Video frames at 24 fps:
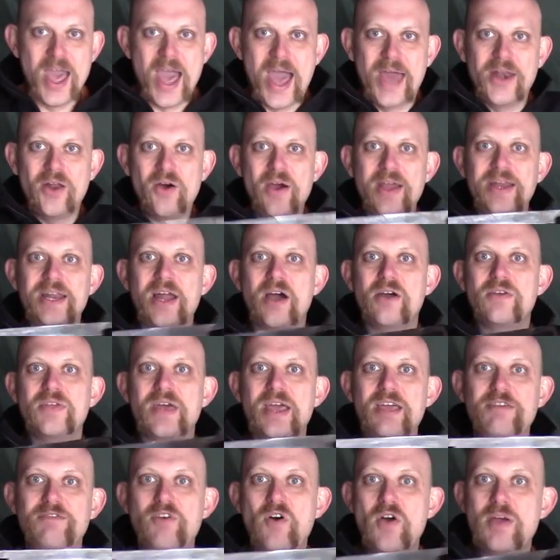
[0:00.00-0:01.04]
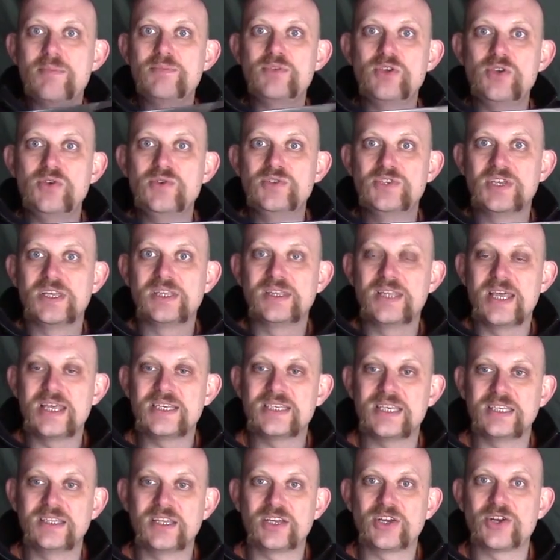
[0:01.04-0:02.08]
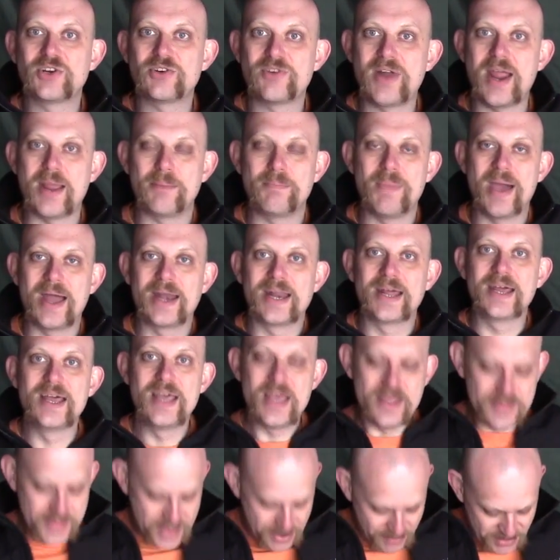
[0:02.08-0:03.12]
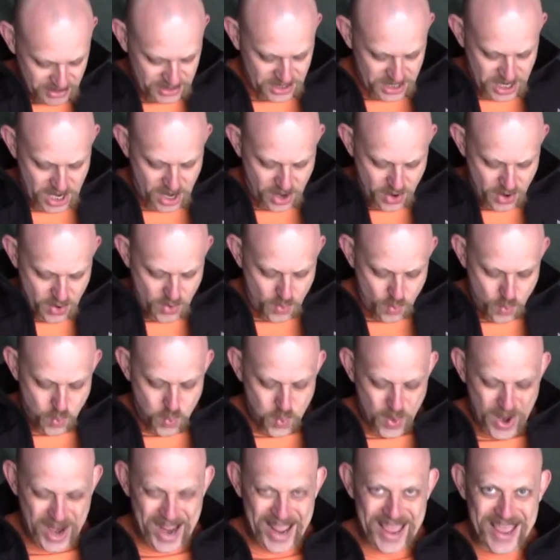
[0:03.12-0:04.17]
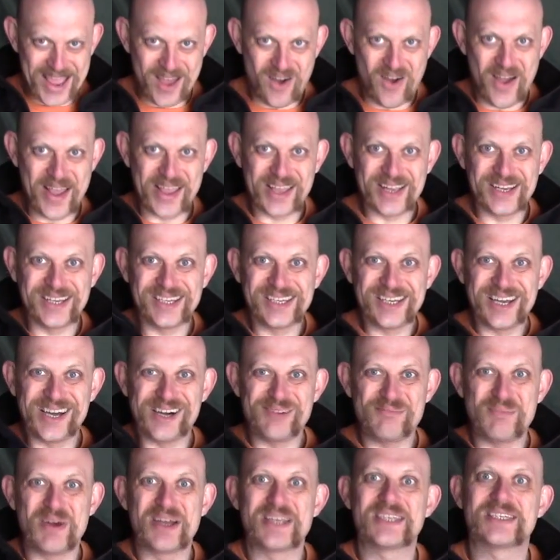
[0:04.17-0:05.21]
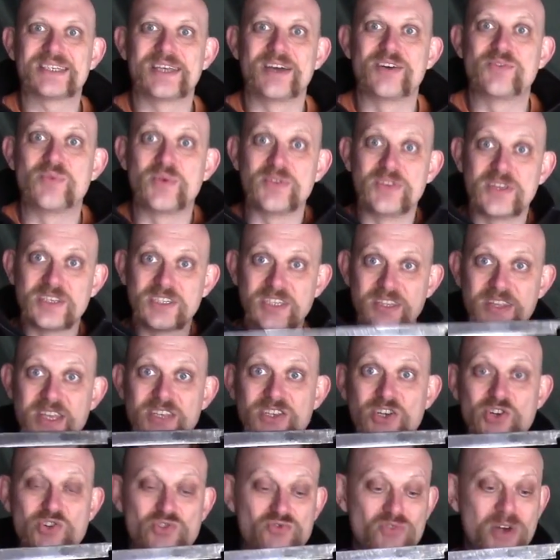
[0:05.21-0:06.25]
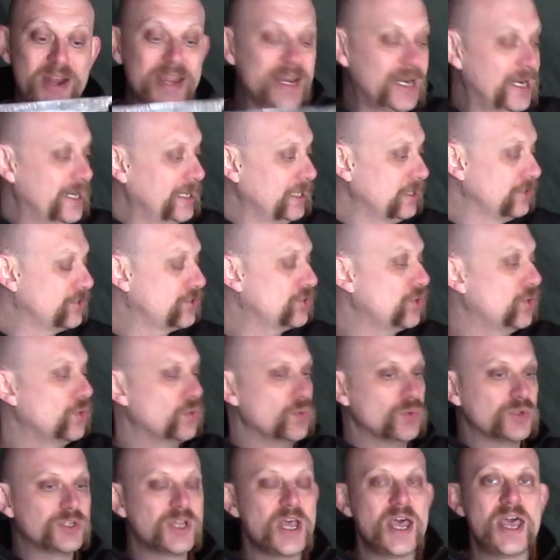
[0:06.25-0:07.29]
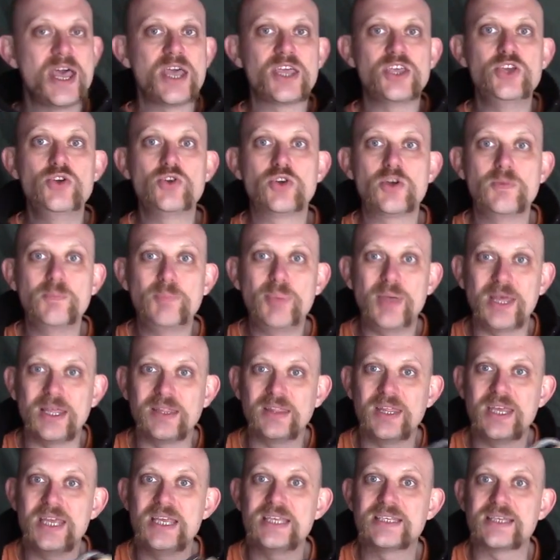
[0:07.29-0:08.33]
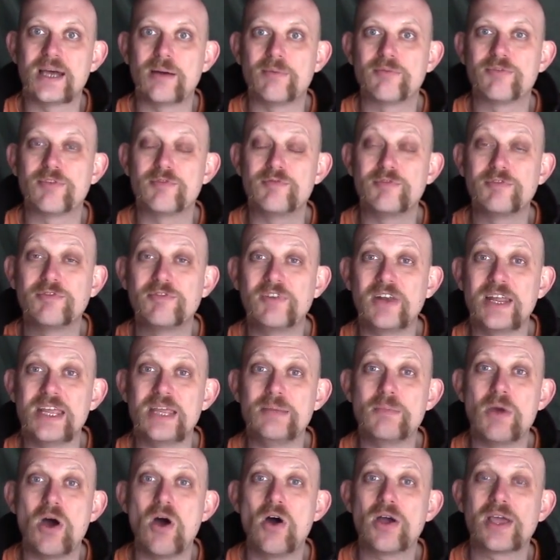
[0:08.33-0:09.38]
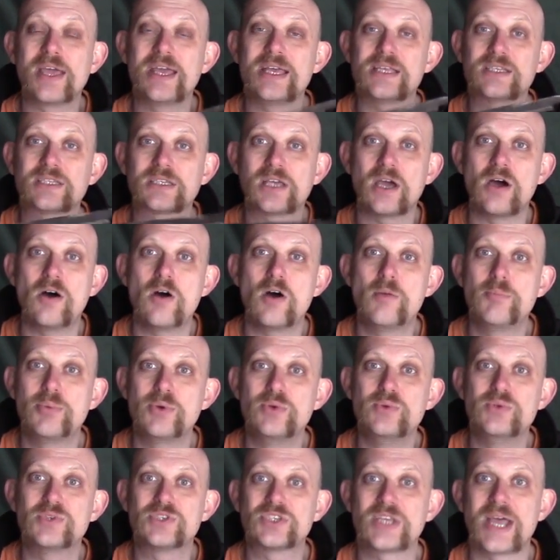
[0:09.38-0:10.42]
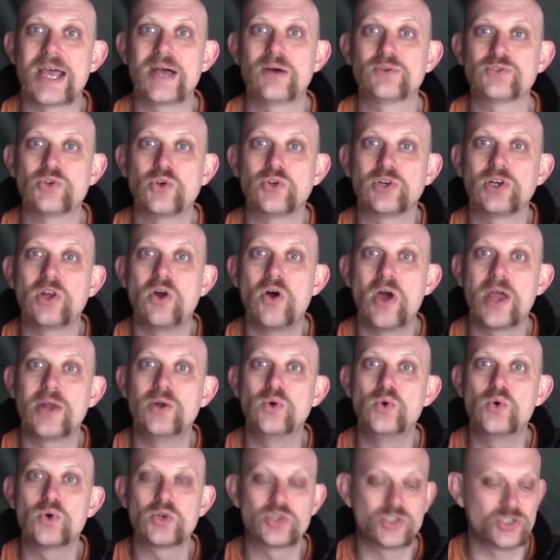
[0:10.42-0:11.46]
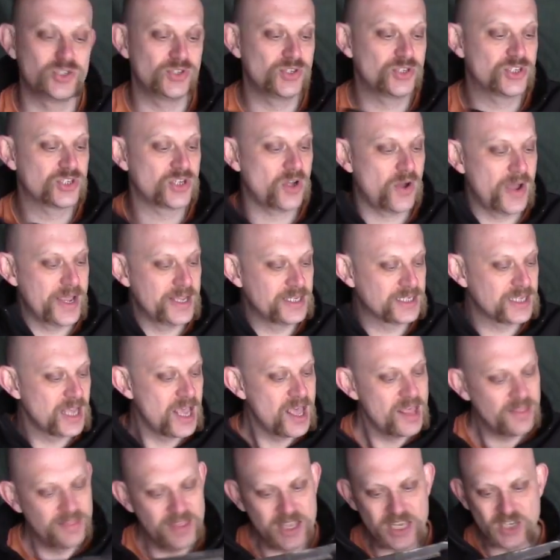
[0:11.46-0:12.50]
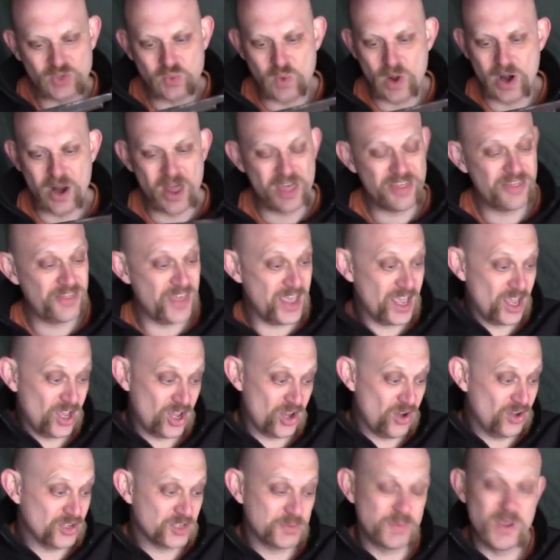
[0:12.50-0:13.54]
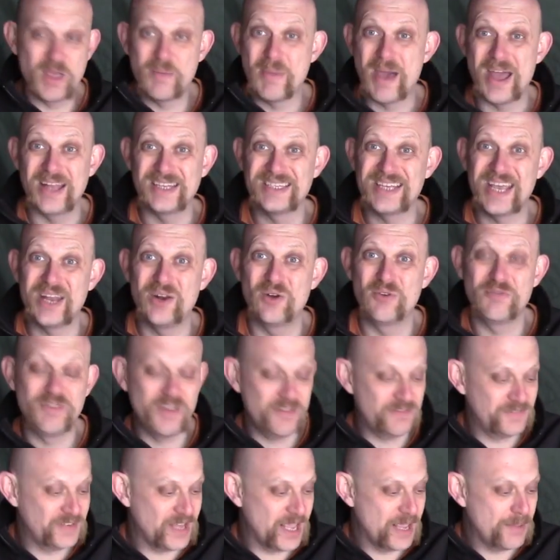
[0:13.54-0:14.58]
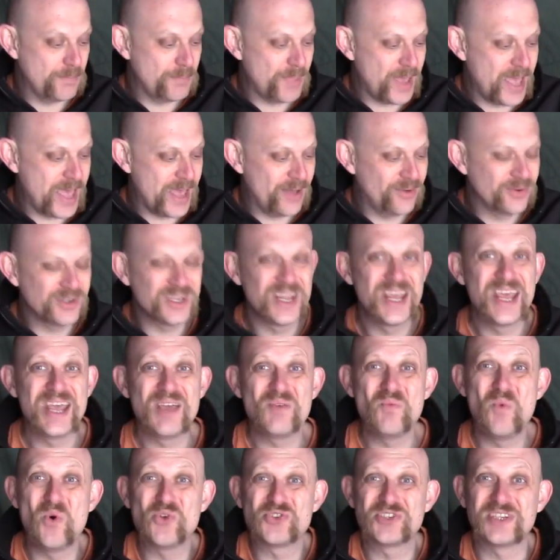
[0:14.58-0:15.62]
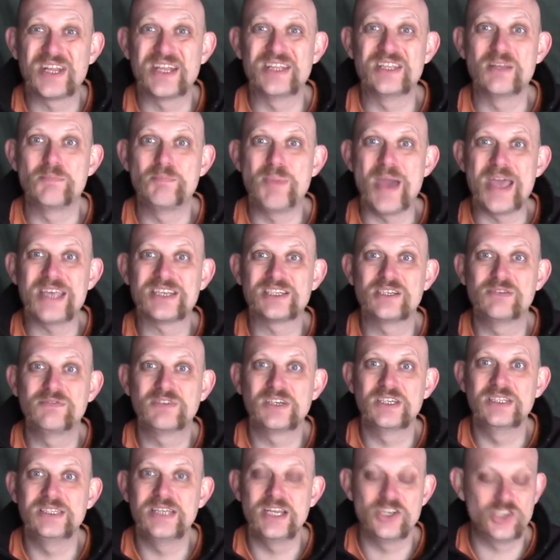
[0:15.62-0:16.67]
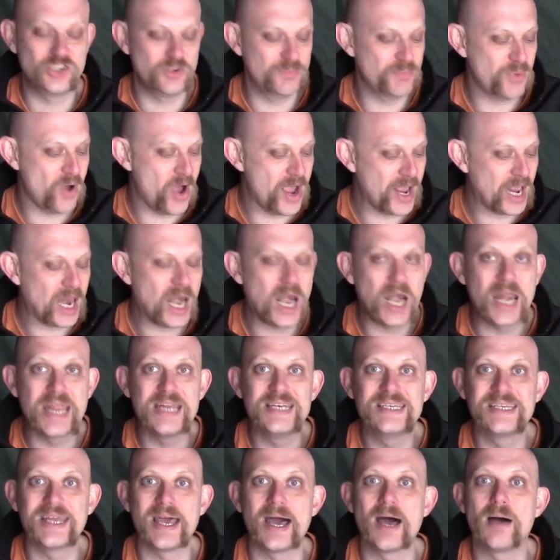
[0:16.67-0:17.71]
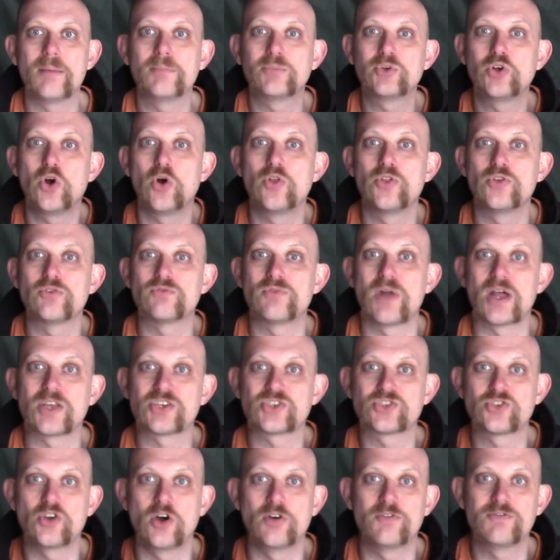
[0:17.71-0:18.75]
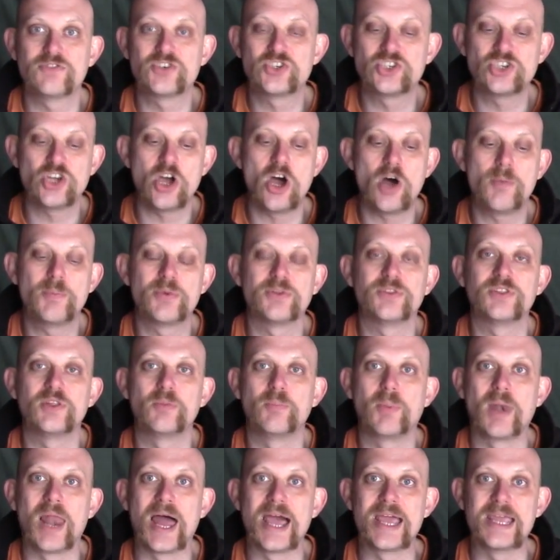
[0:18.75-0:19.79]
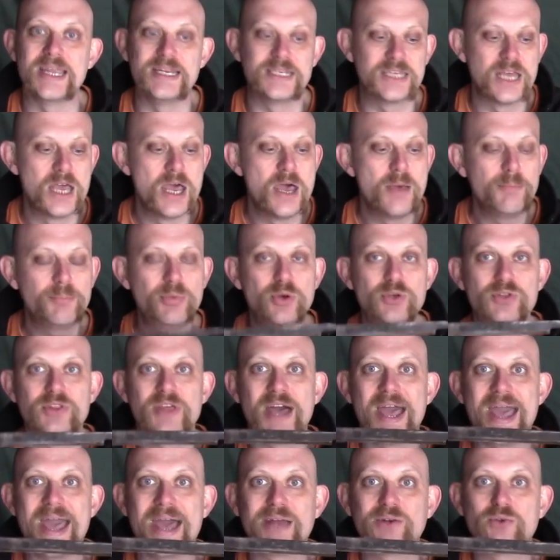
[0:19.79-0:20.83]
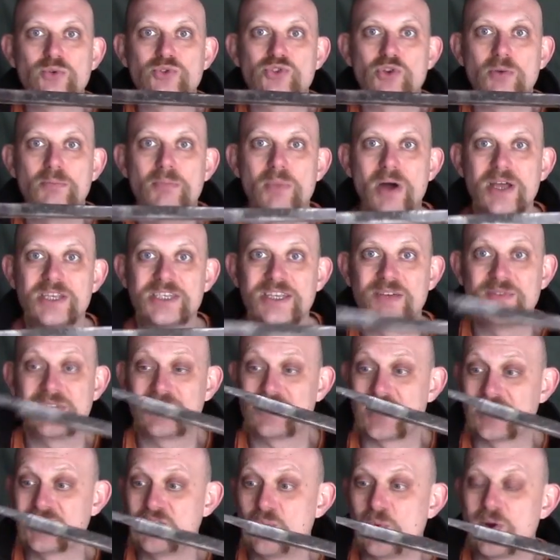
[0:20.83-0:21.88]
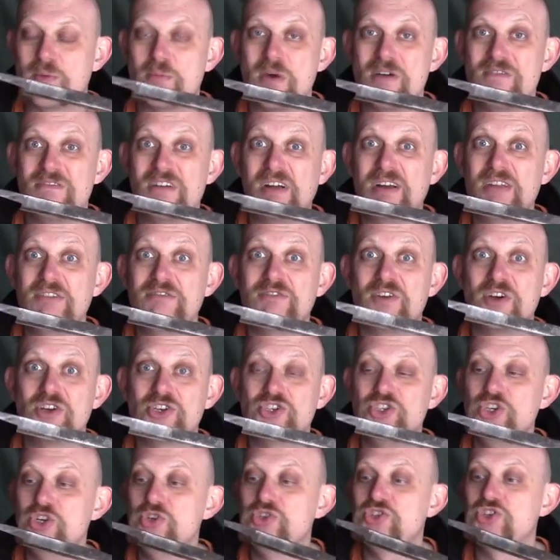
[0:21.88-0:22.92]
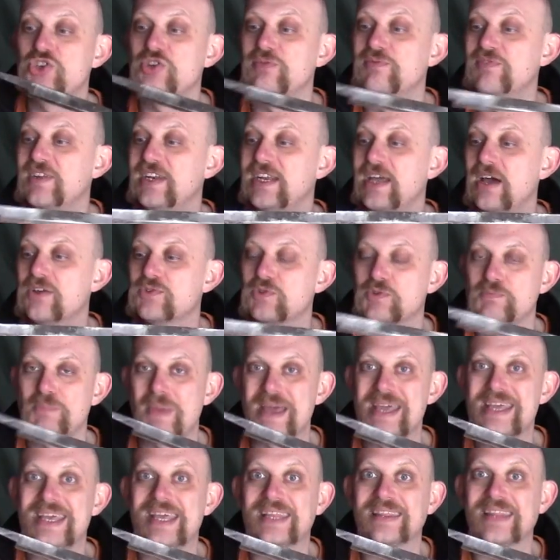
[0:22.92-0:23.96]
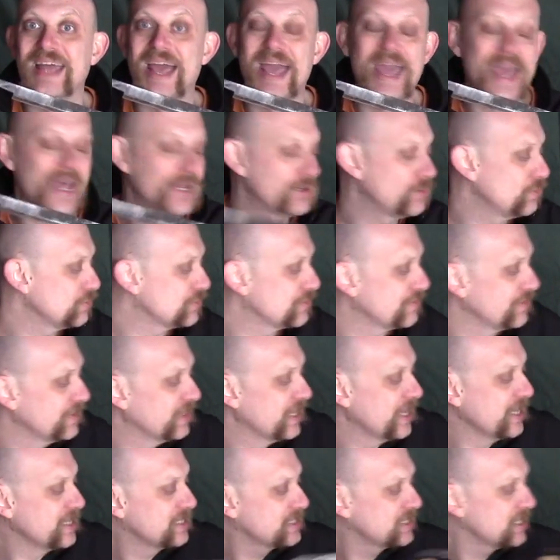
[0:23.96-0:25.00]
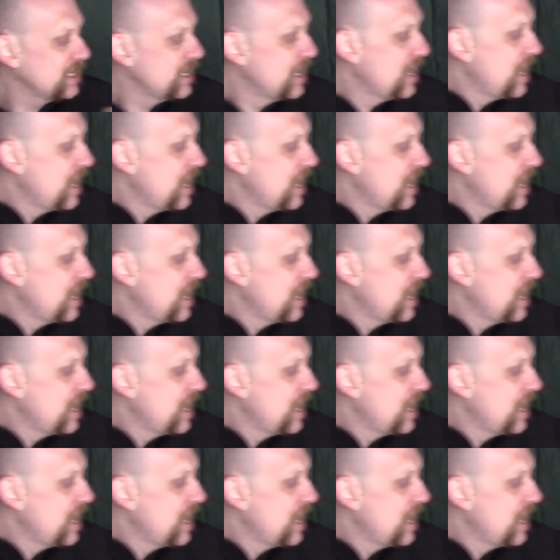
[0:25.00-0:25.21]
And I know that if I'm using this in the correct manner, there is no way I can cut myself with it. So these are great little tools. You can pick these up from flea markets, car boot sales, online auction sites. This one I think cost me about £10 or £15. It wasn't in the best of condition, but I cleaned it up, got the rust off, sharpened the blade, put the handles on myself. This is actually one of my very first YouTube videos, was making the handles for this.